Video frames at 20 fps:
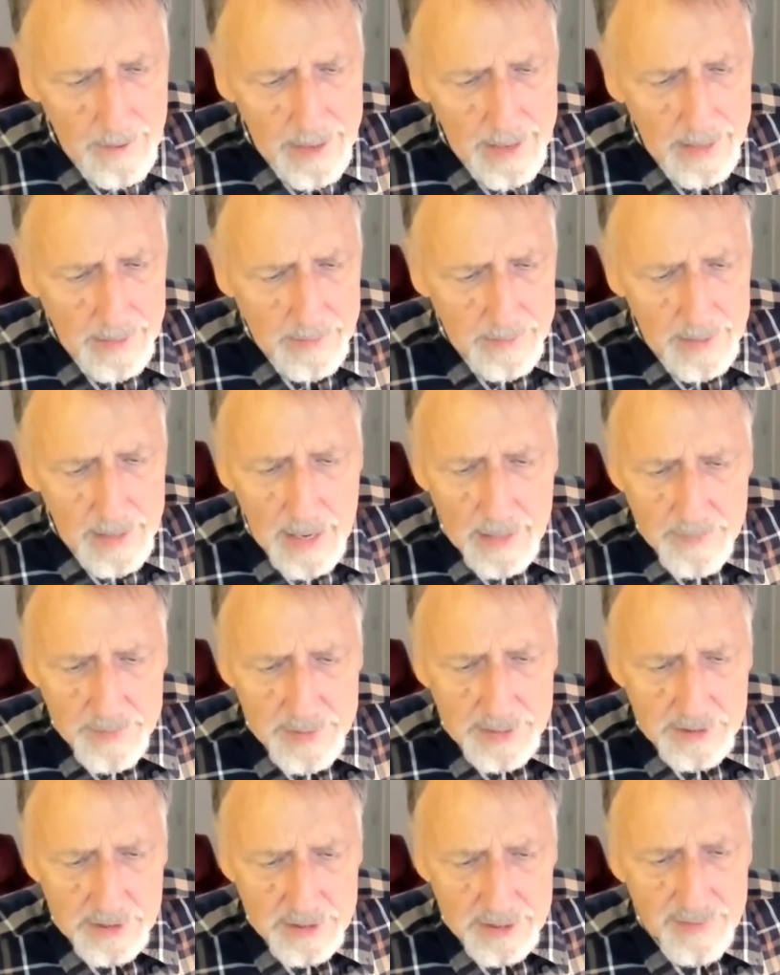and
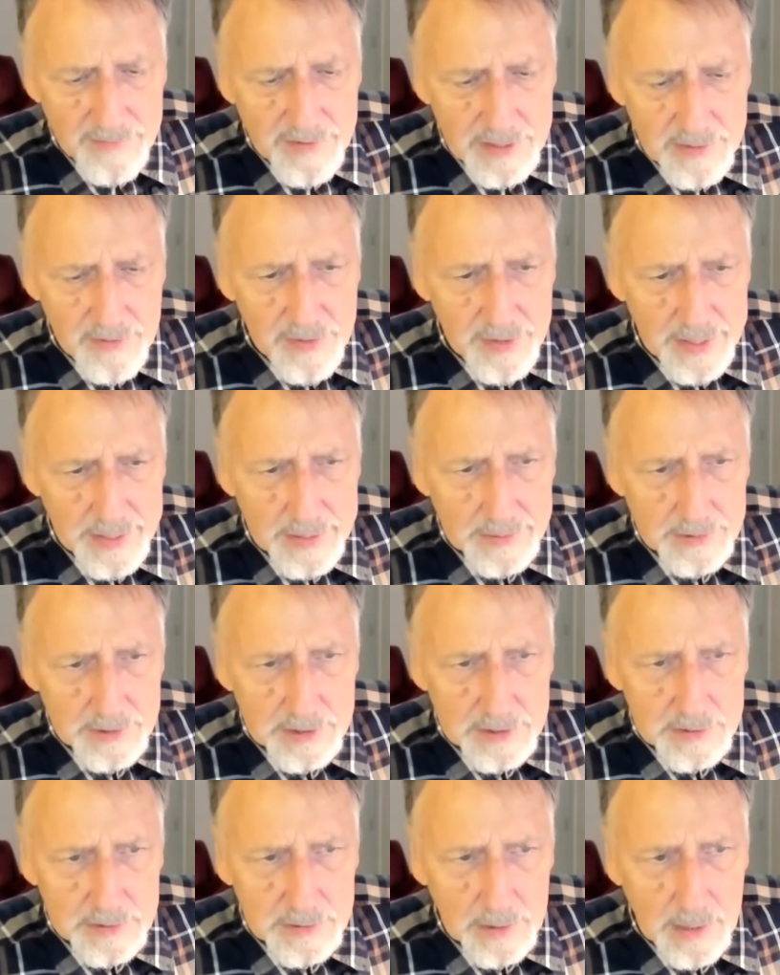these living
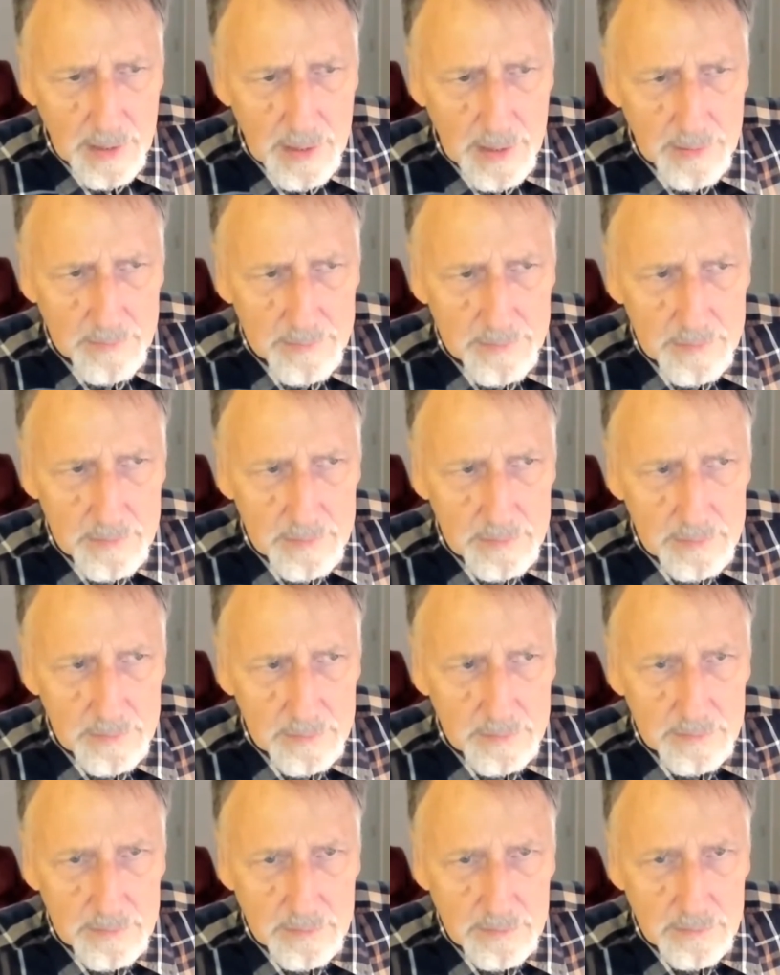things
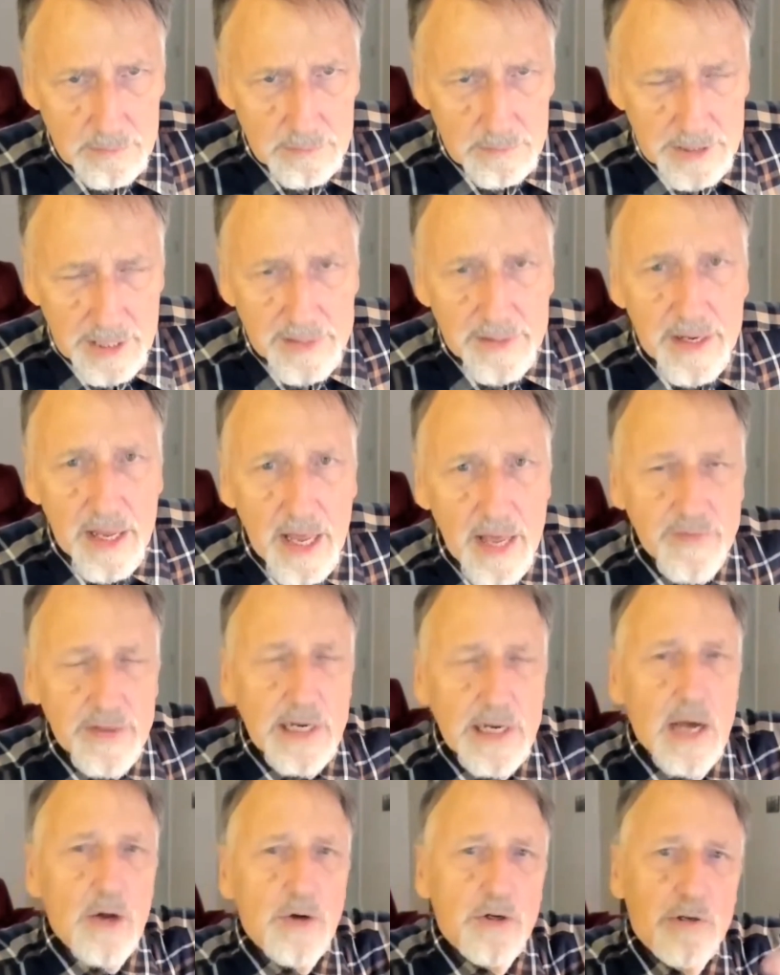tend to have
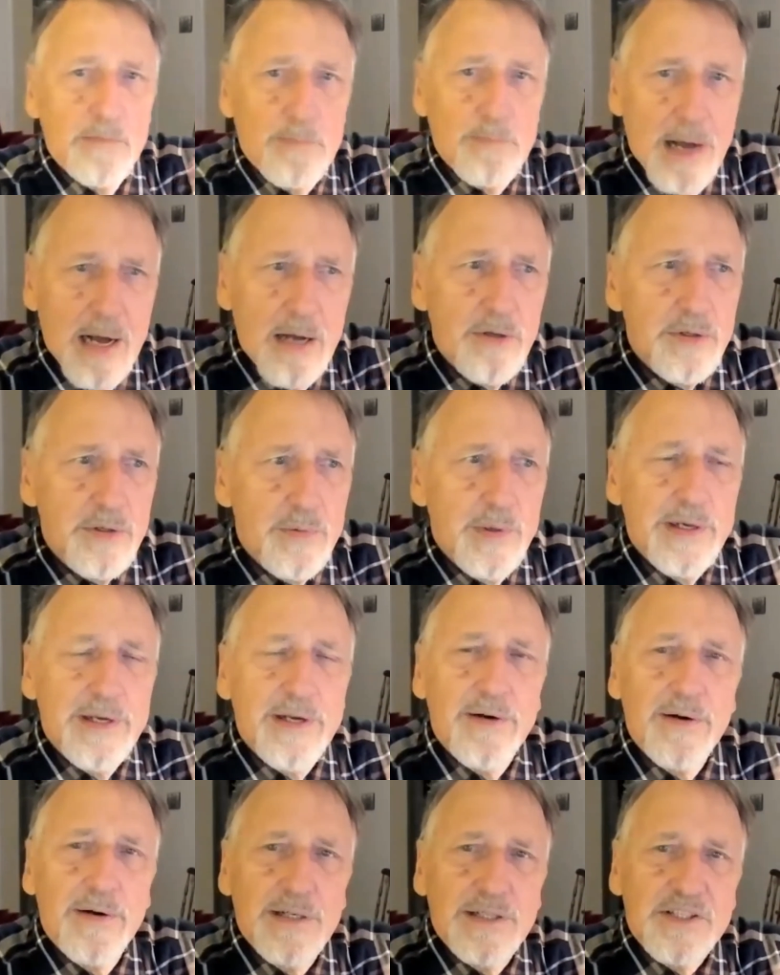an outer
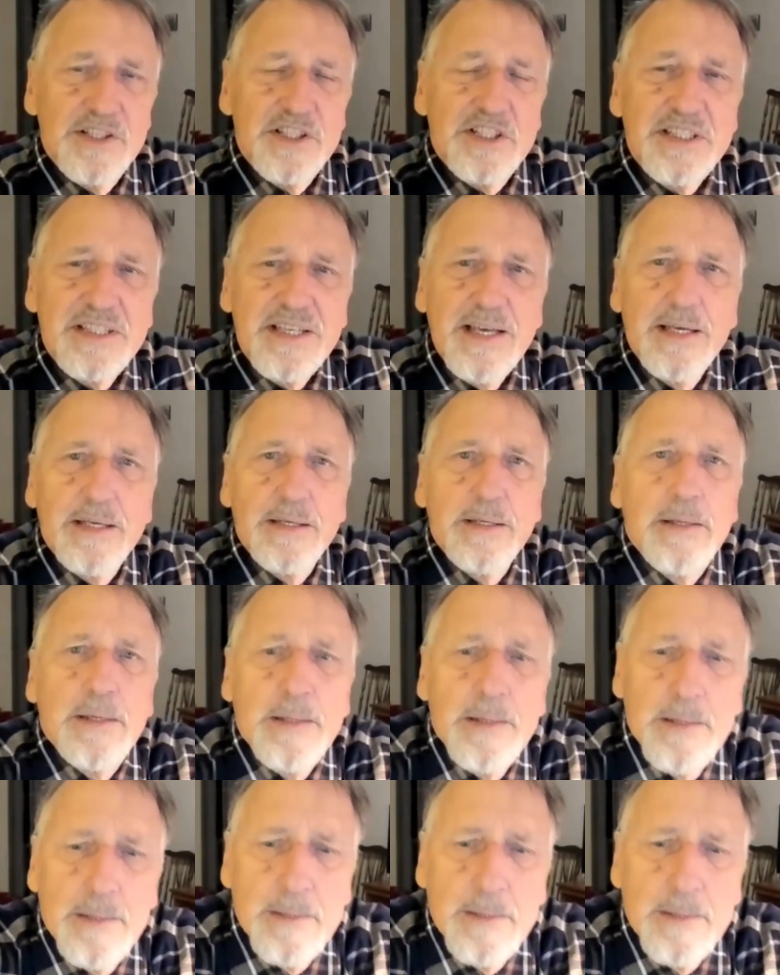boundary or a skin,